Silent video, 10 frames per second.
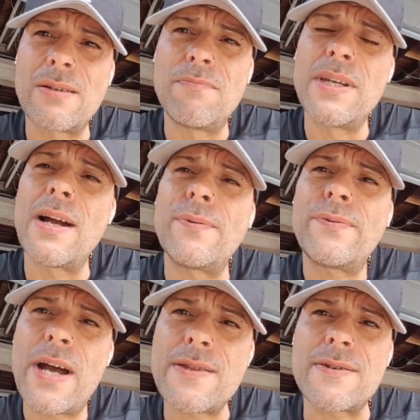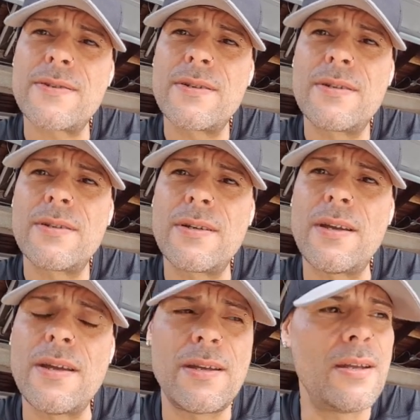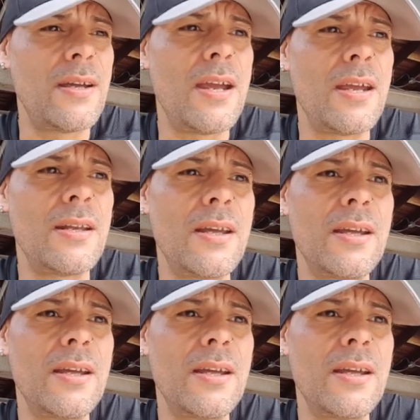and be a father, and